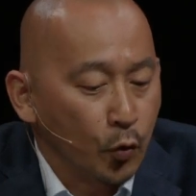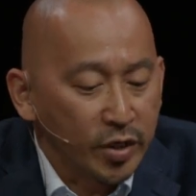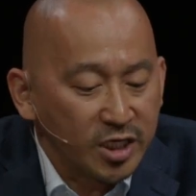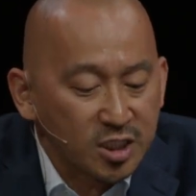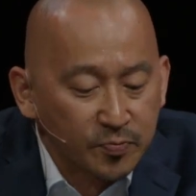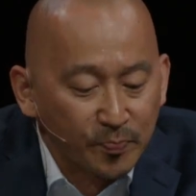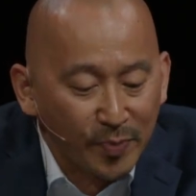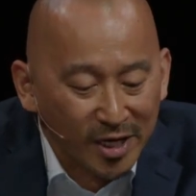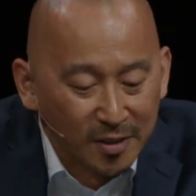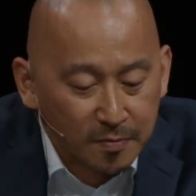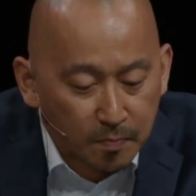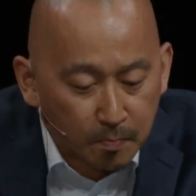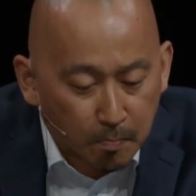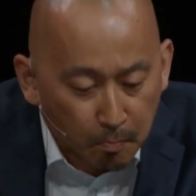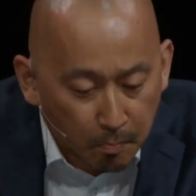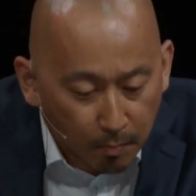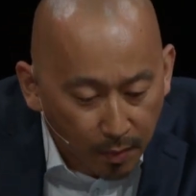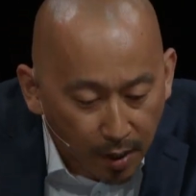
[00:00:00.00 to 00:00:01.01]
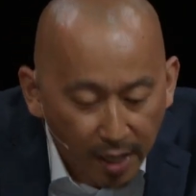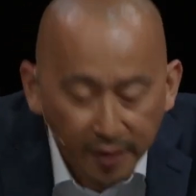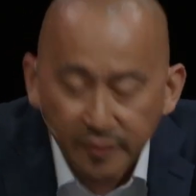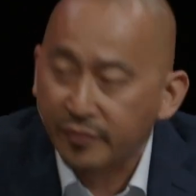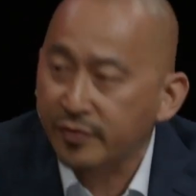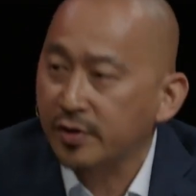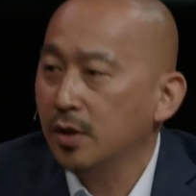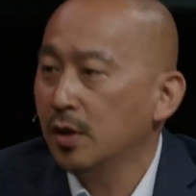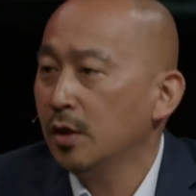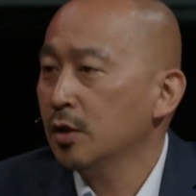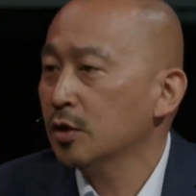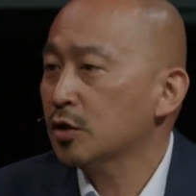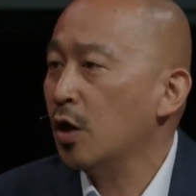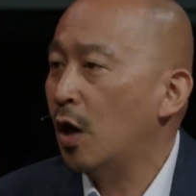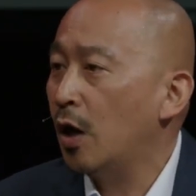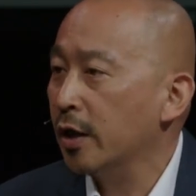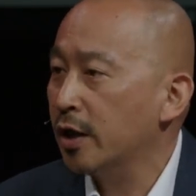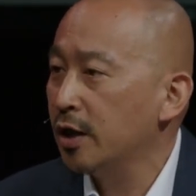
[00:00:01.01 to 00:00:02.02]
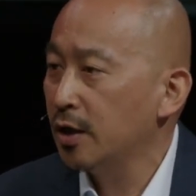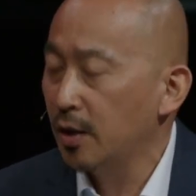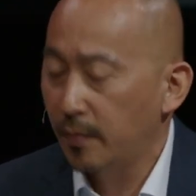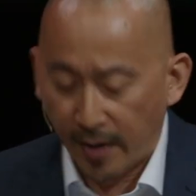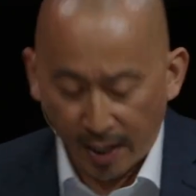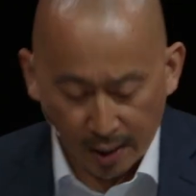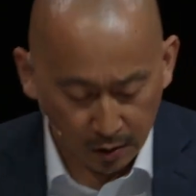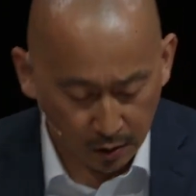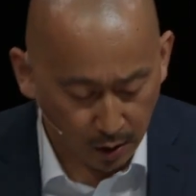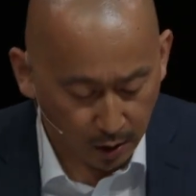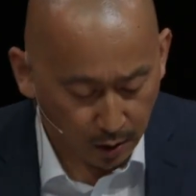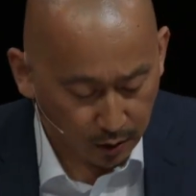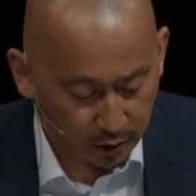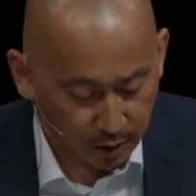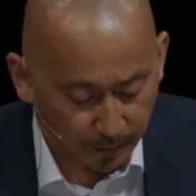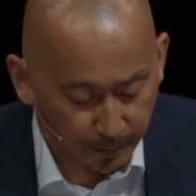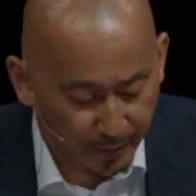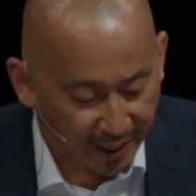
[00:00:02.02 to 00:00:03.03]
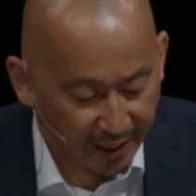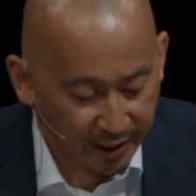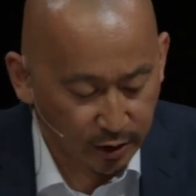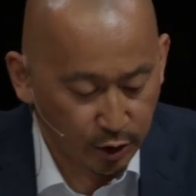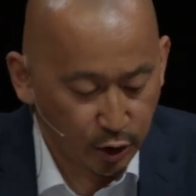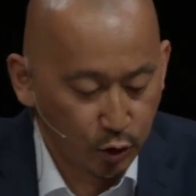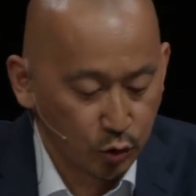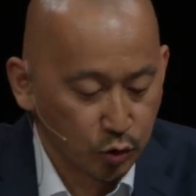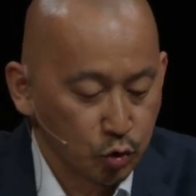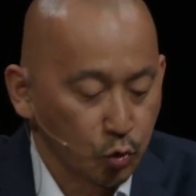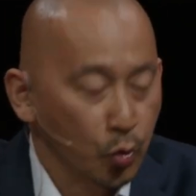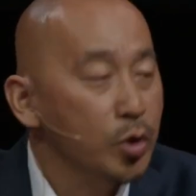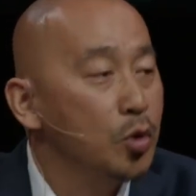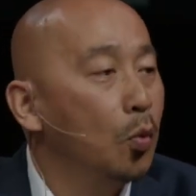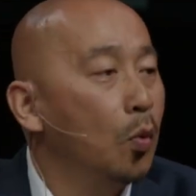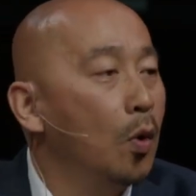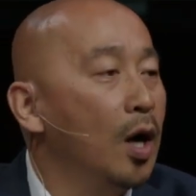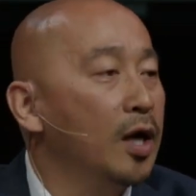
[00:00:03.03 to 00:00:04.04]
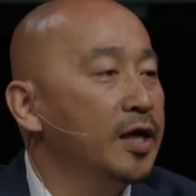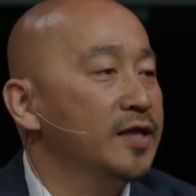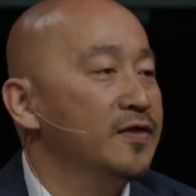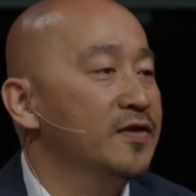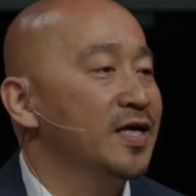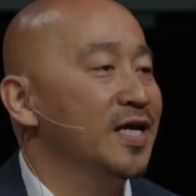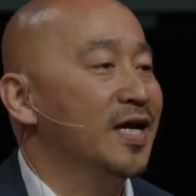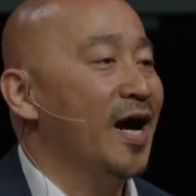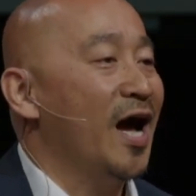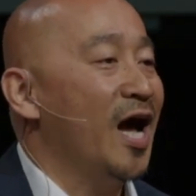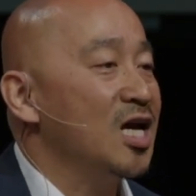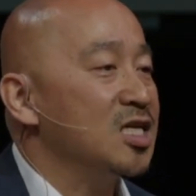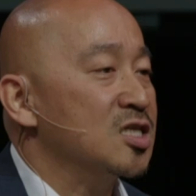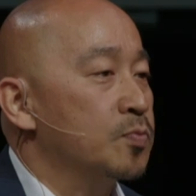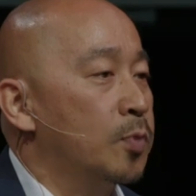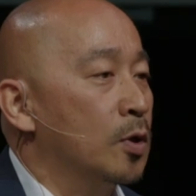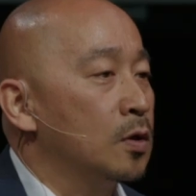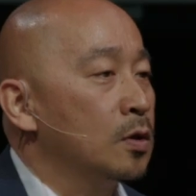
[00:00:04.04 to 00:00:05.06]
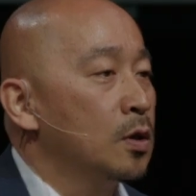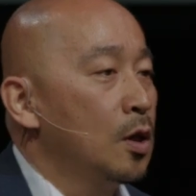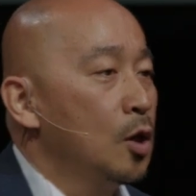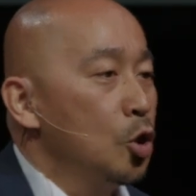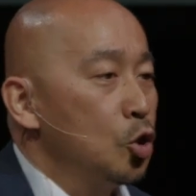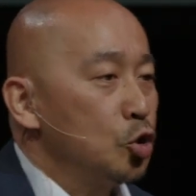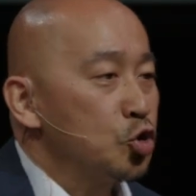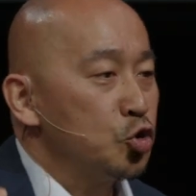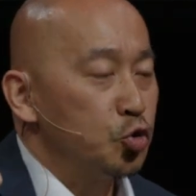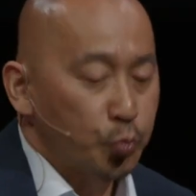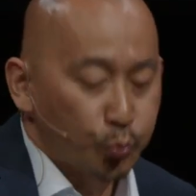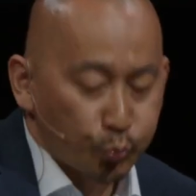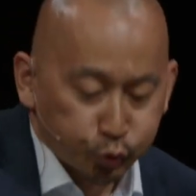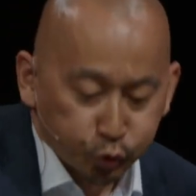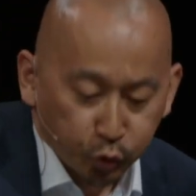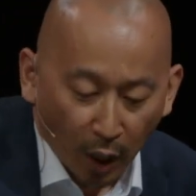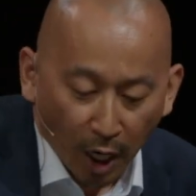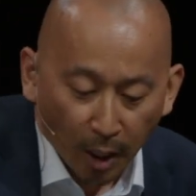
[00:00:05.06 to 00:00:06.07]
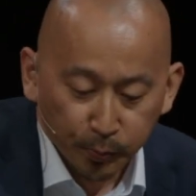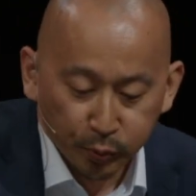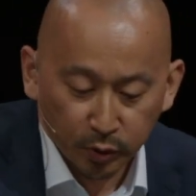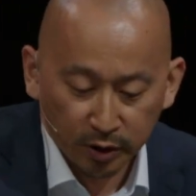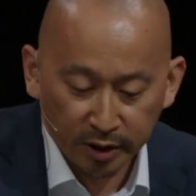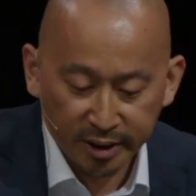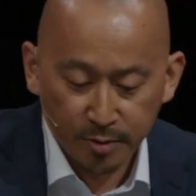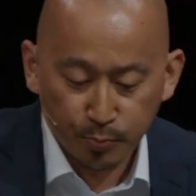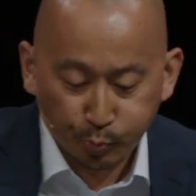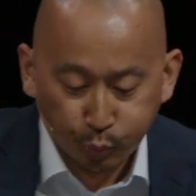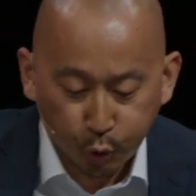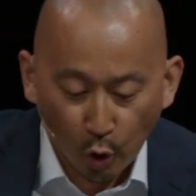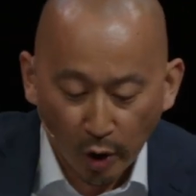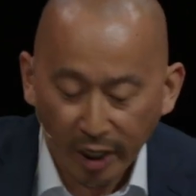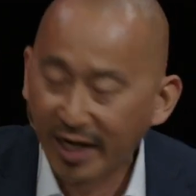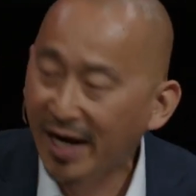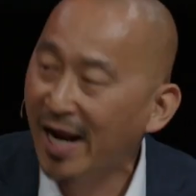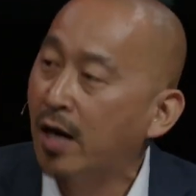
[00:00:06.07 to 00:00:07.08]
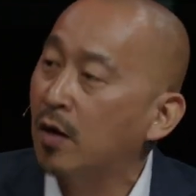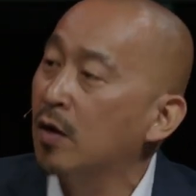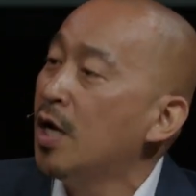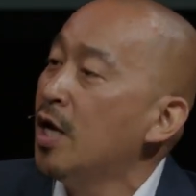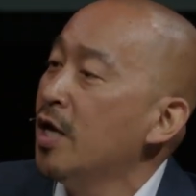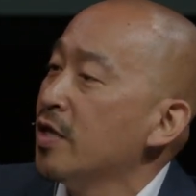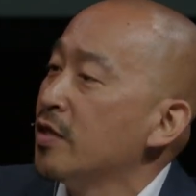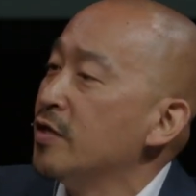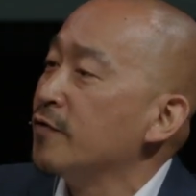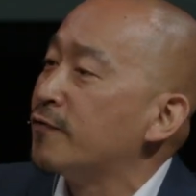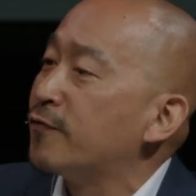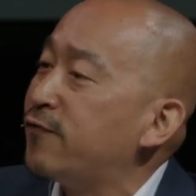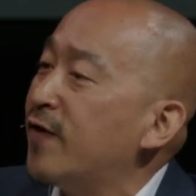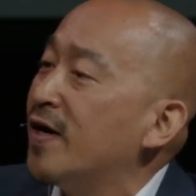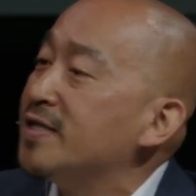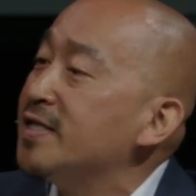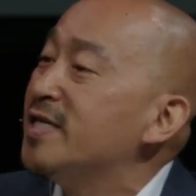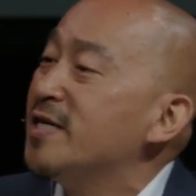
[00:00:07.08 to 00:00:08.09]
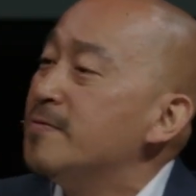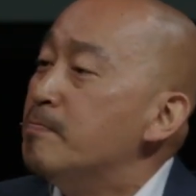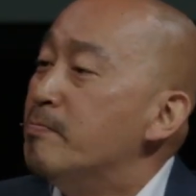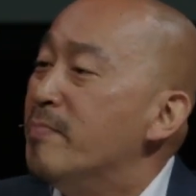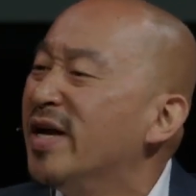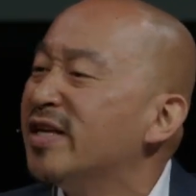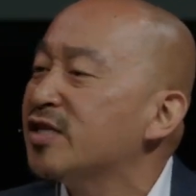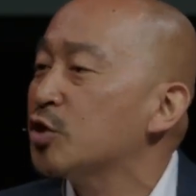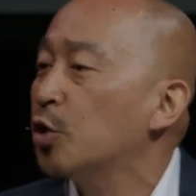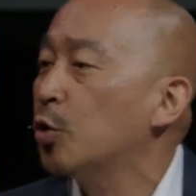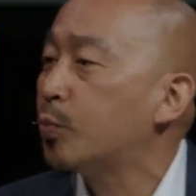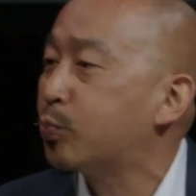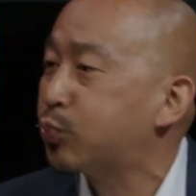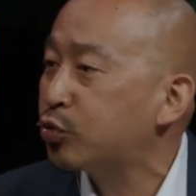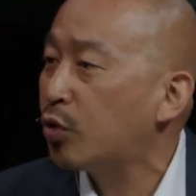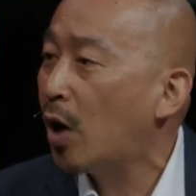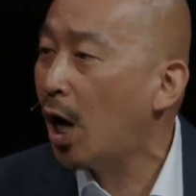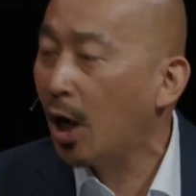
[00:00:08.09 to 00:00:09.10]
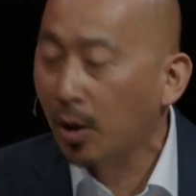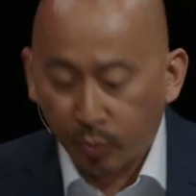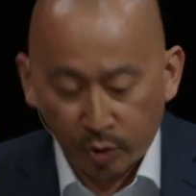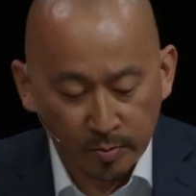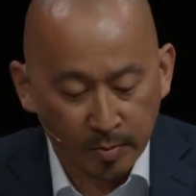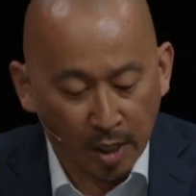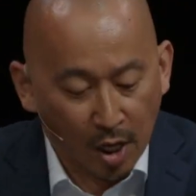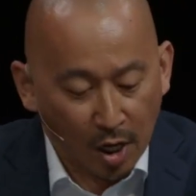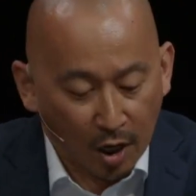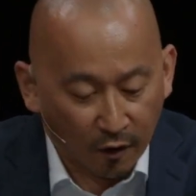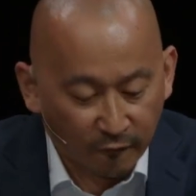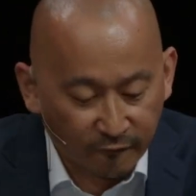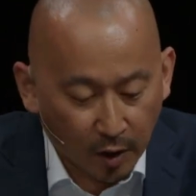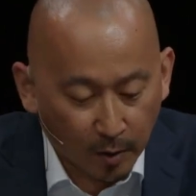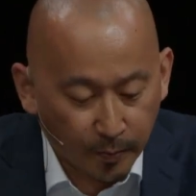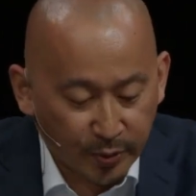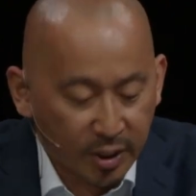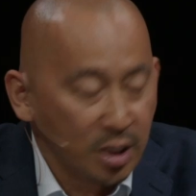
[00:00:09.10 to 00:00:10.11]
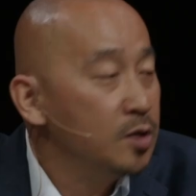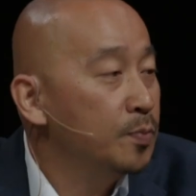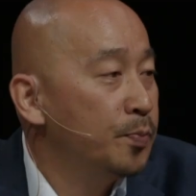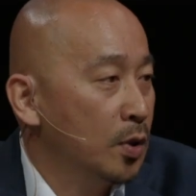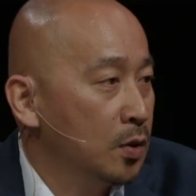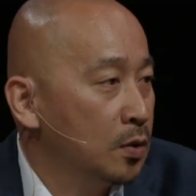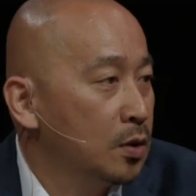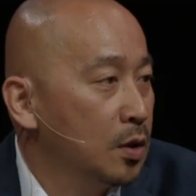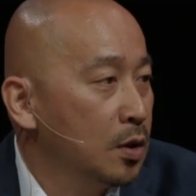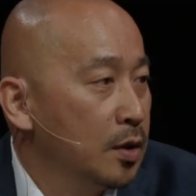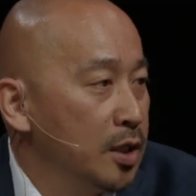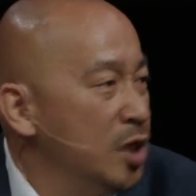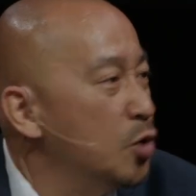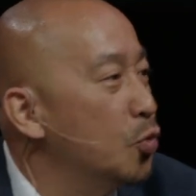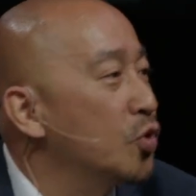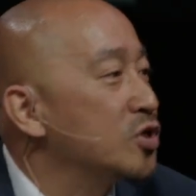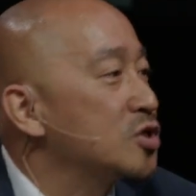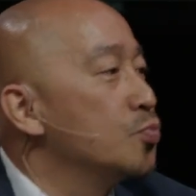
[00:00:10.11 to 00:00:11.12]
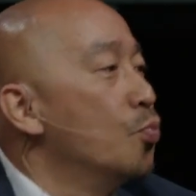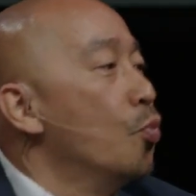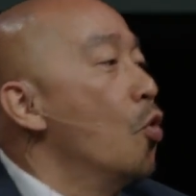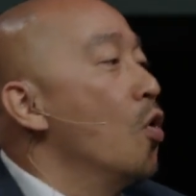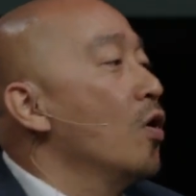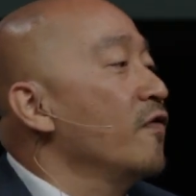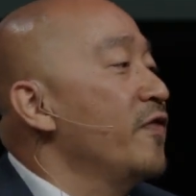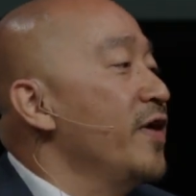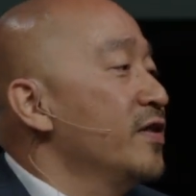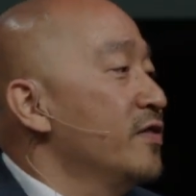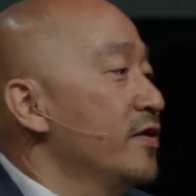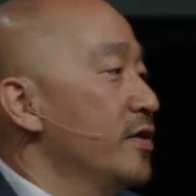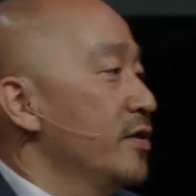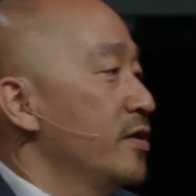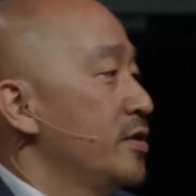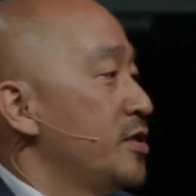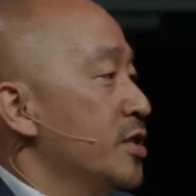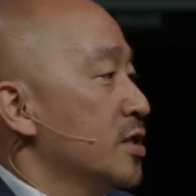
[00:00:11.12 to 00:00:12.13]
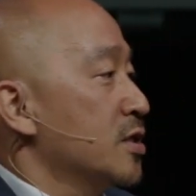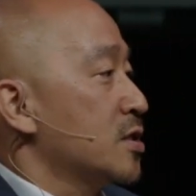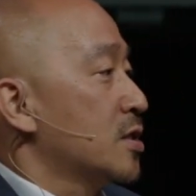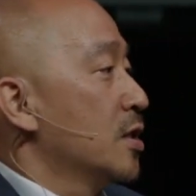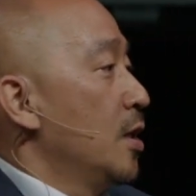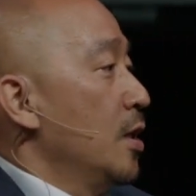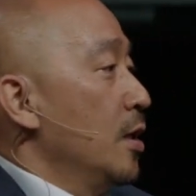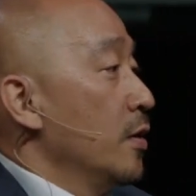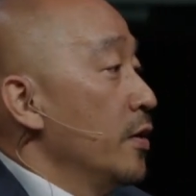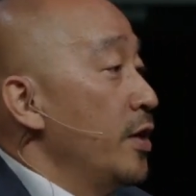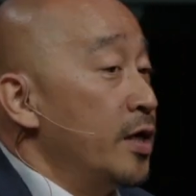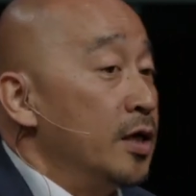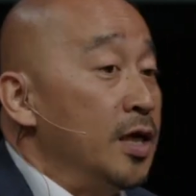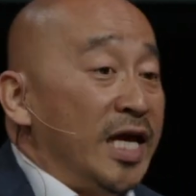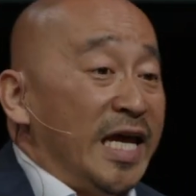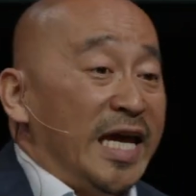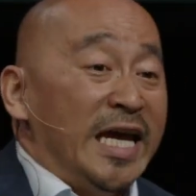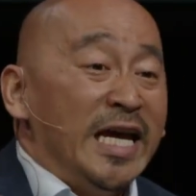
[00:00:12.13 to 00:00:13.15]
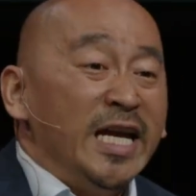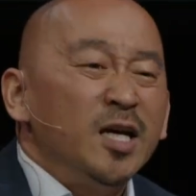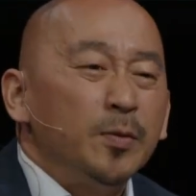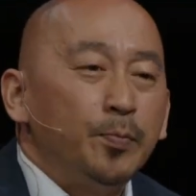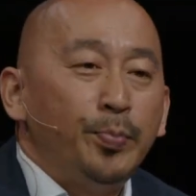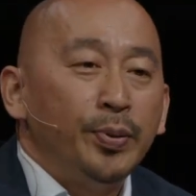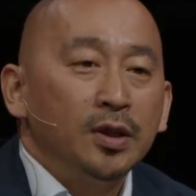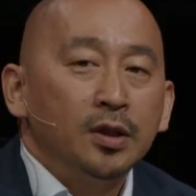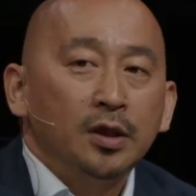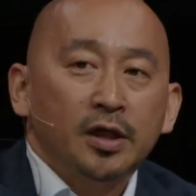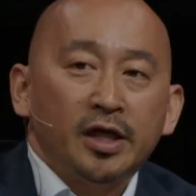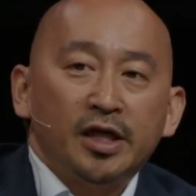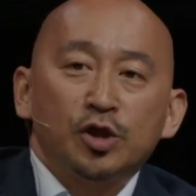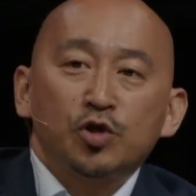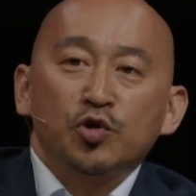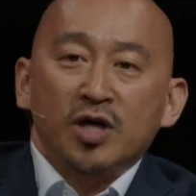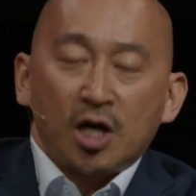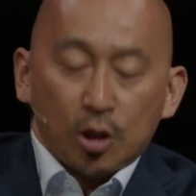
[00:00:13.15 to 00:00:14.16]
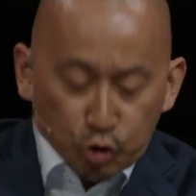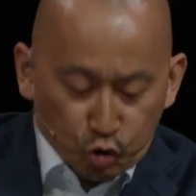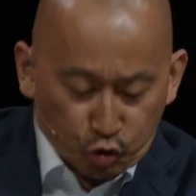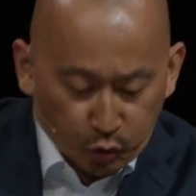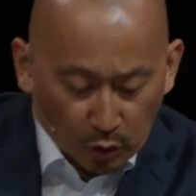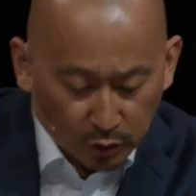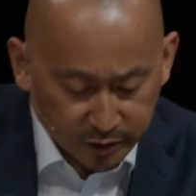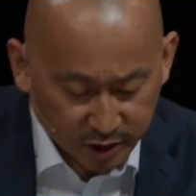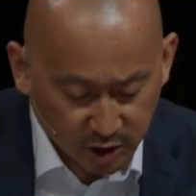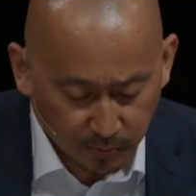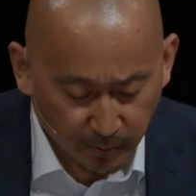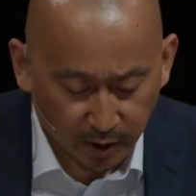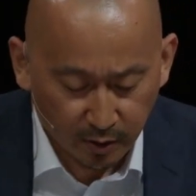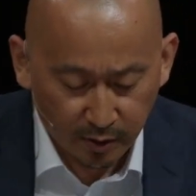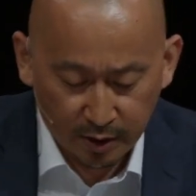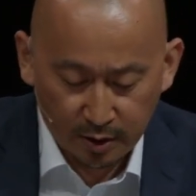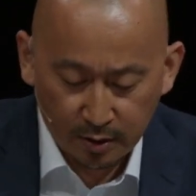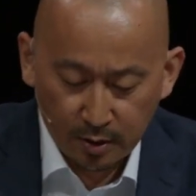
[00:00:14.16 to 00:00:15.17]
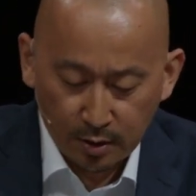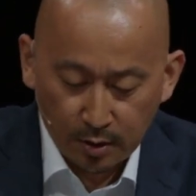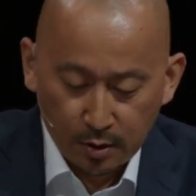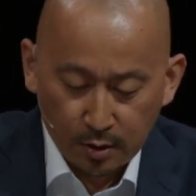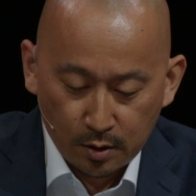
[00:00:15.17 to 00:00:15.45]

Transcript: We spent months talking about the bad news. We wanted the gospel to properly point out the fundamental problem of our people. It was more than just their inability to control the spirit,